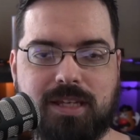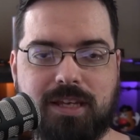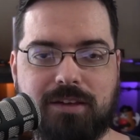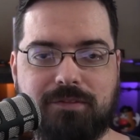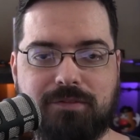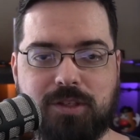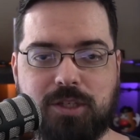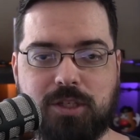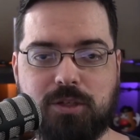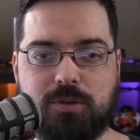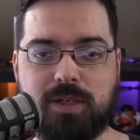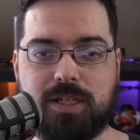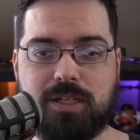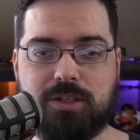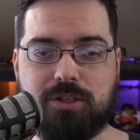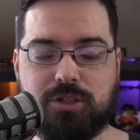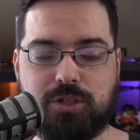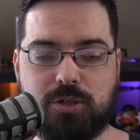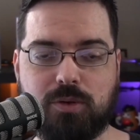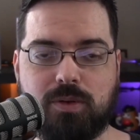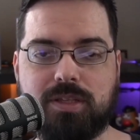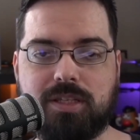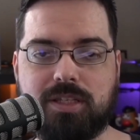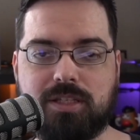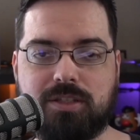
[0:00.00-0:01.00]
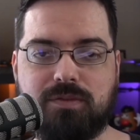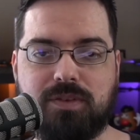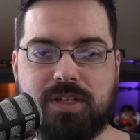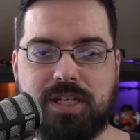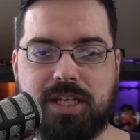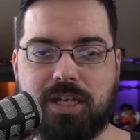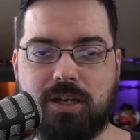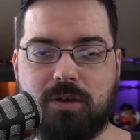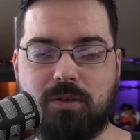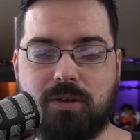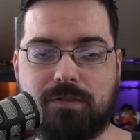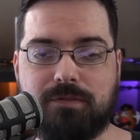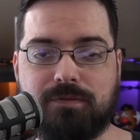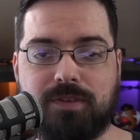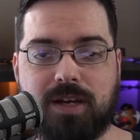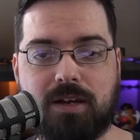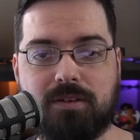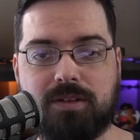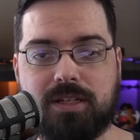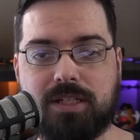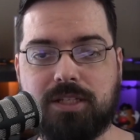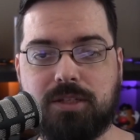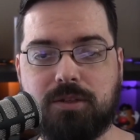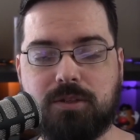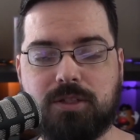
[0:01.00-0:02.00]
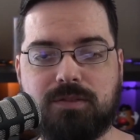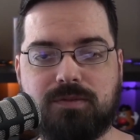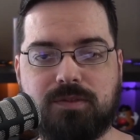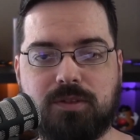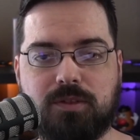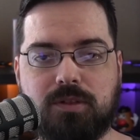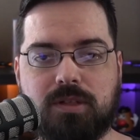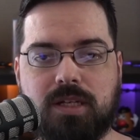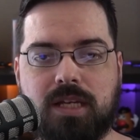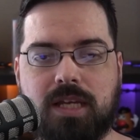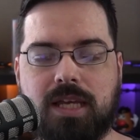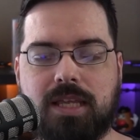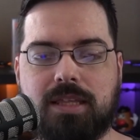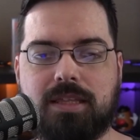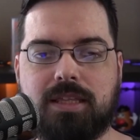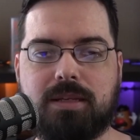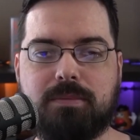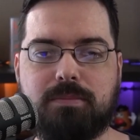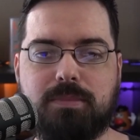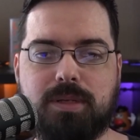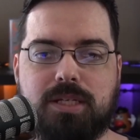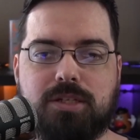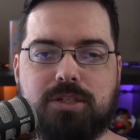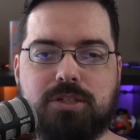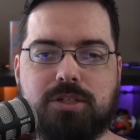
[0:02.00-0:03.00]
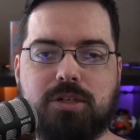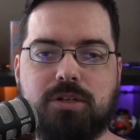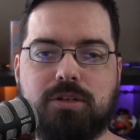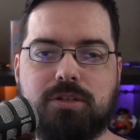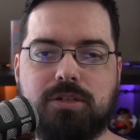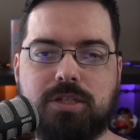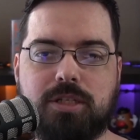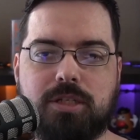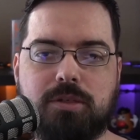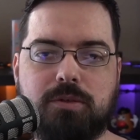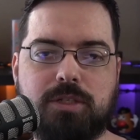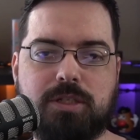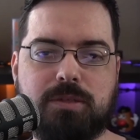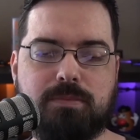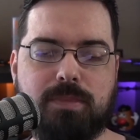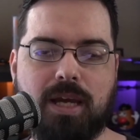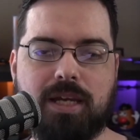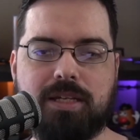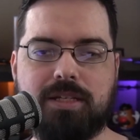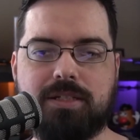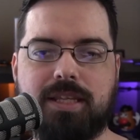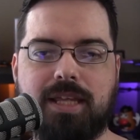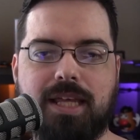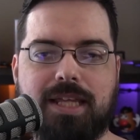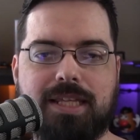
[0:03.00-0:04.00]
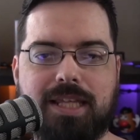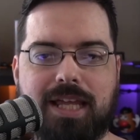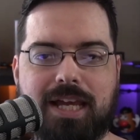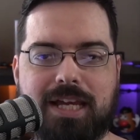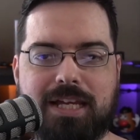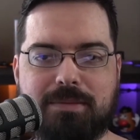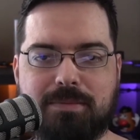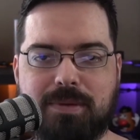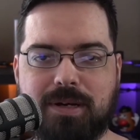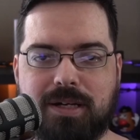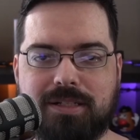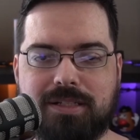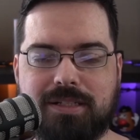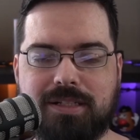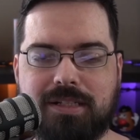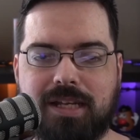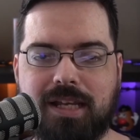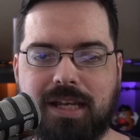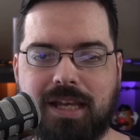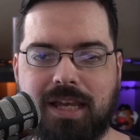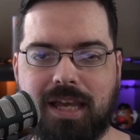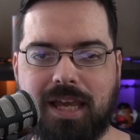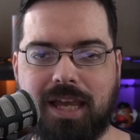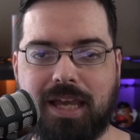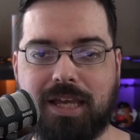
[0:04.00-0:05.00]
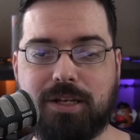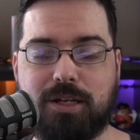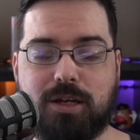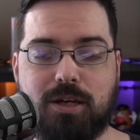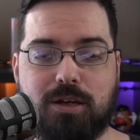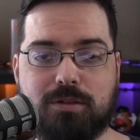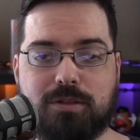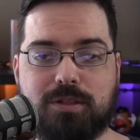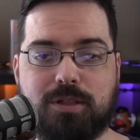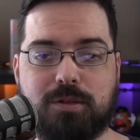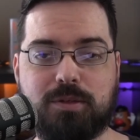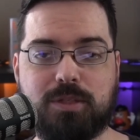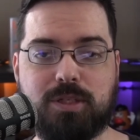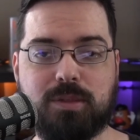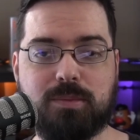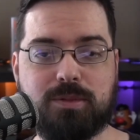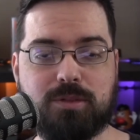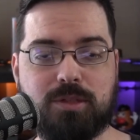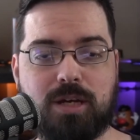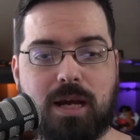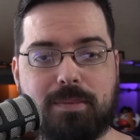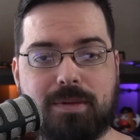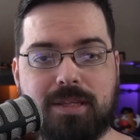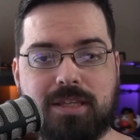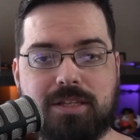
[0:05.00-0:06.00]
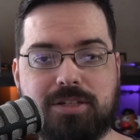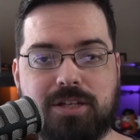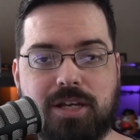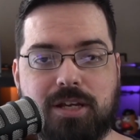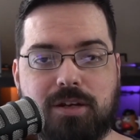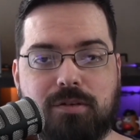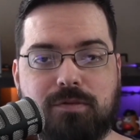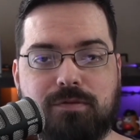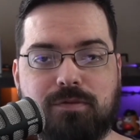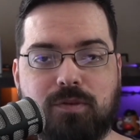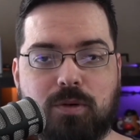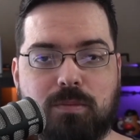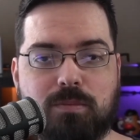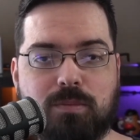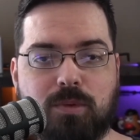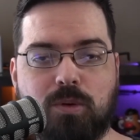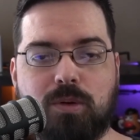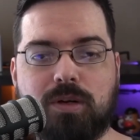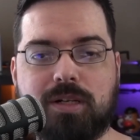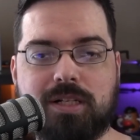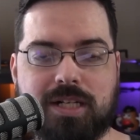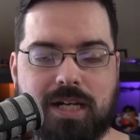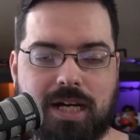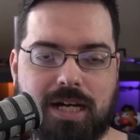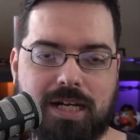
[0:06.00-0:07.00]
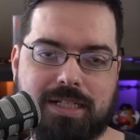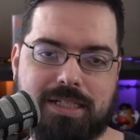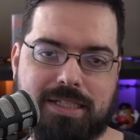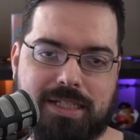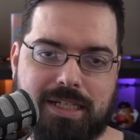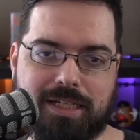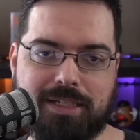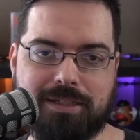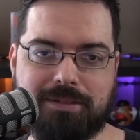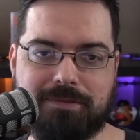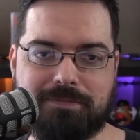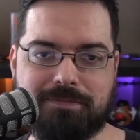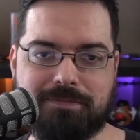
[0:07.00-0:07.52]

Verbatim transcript: If you enjoyed this video and found it useful, then be sure to smash that like button and also subscribe to the channel for more content.